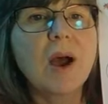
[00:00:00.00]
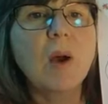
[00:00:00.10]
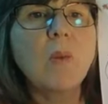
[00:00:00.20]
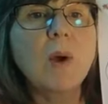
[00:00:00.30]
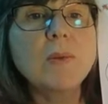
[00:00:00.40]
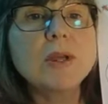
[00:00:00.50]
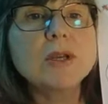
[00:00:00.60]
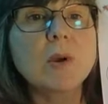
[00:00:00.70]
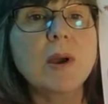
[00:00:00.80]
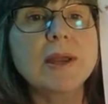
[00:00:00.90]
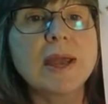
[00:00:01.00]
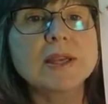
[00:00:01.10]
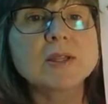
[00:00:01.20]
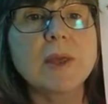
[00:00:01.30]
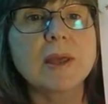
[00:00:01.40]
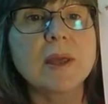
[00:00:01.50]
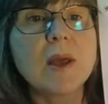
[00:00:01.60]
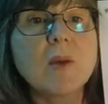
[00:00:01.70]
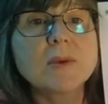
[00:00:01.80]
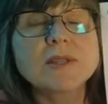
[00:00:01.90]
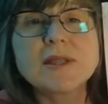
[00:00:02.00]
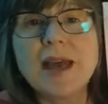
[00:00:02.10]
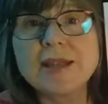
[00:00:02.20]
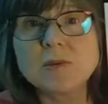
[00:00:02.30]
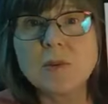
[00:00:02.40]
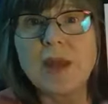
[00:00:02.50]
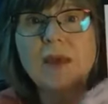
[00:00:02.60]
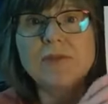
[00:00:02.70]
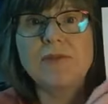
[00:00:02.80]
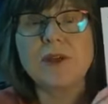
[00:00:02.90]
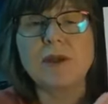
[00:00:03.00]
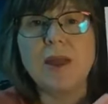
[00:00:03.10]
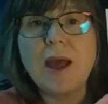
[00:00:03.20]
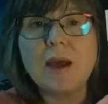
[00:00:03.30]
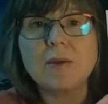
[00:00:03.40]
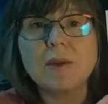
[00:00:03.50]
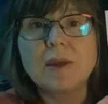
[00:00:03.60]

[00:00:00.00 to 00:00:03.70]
oh what are we drawing next week well see that's what we have to figure out